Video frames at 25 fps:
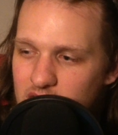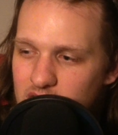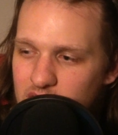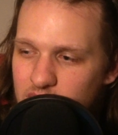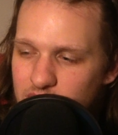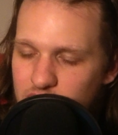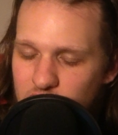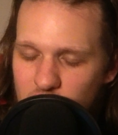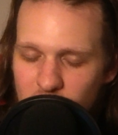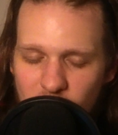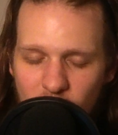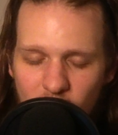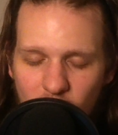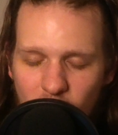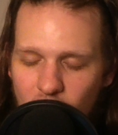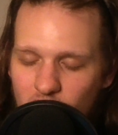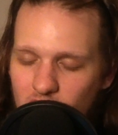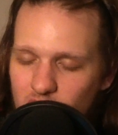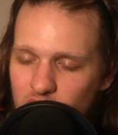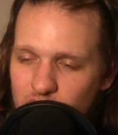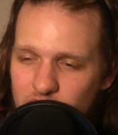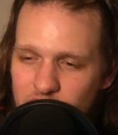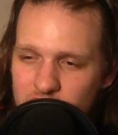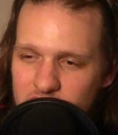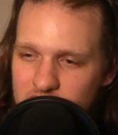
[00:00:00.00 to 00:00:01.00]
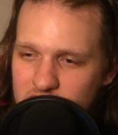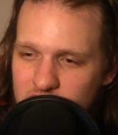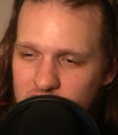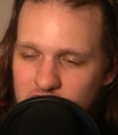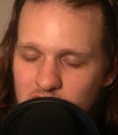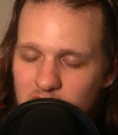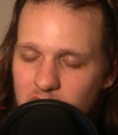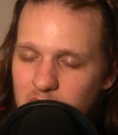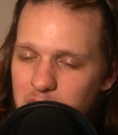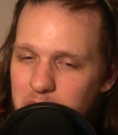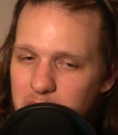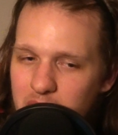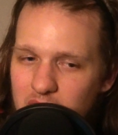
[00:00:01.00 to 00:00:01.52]
for all of it to
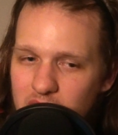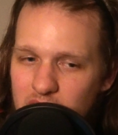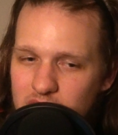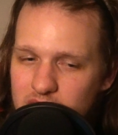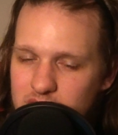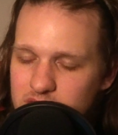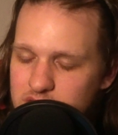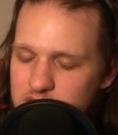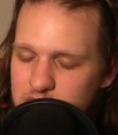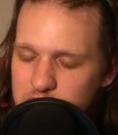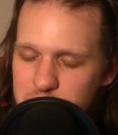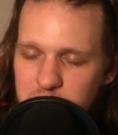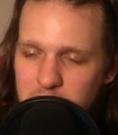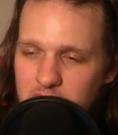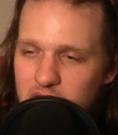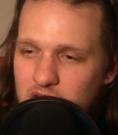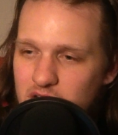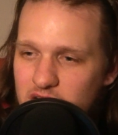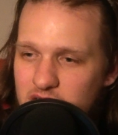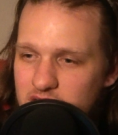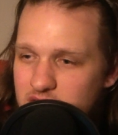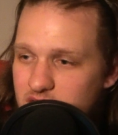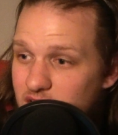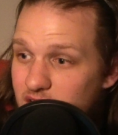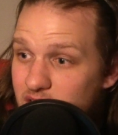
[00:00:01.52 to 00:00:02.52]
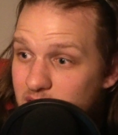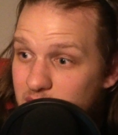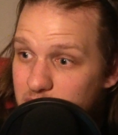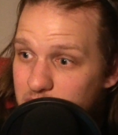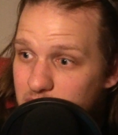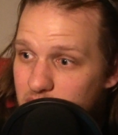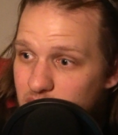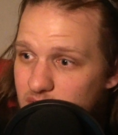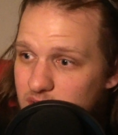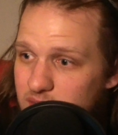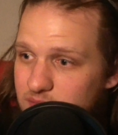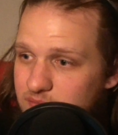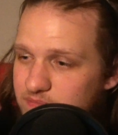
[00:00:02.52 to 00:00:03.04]
come out and smell like that,
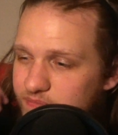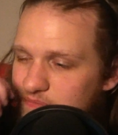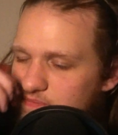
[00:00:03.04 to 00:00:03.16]
bro.